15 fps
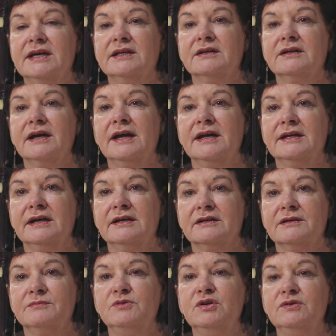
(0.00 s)
and, and our
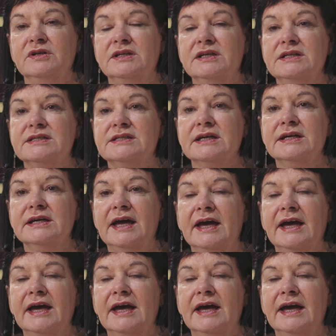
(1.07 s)
communities,